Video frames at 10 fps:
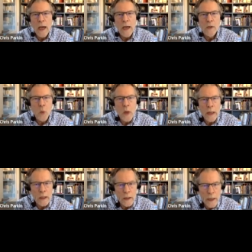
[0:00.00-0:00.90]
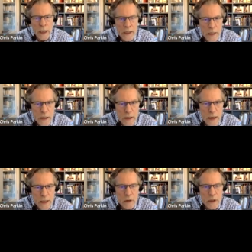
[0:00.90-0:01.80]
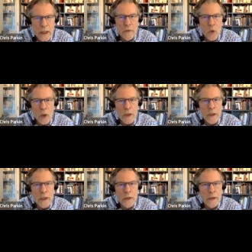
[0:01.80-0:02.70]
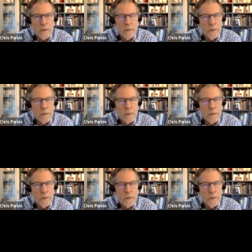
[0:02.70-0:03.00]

as well as its decorative qualities.